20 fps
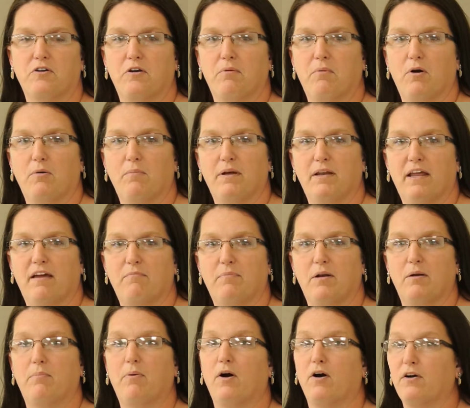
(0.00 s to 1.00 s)
in a moment have
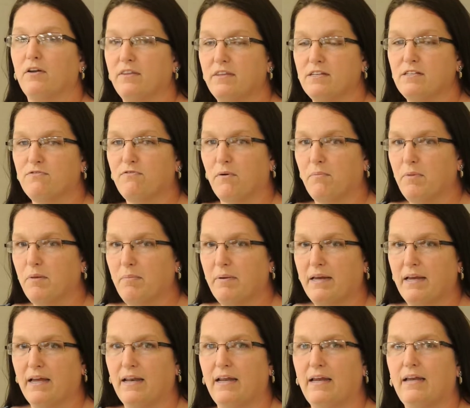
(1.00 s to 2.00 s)
been a part of this from the
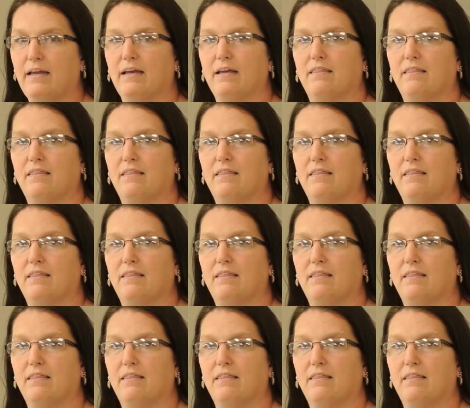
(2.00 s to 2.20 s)
beginning,